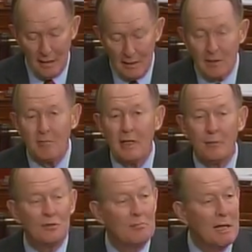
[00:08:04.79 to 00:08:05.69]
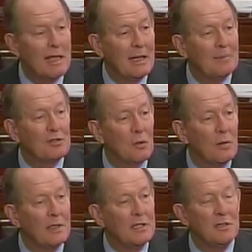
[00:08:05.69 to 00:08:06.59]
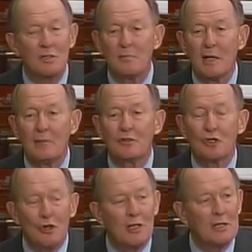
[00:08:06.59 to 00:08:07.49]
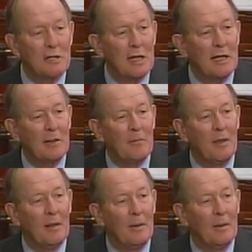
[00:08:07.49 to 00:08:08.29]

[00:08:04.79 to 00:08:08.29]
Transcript: He didn't mean he was making up stories, he just meant he was good at taking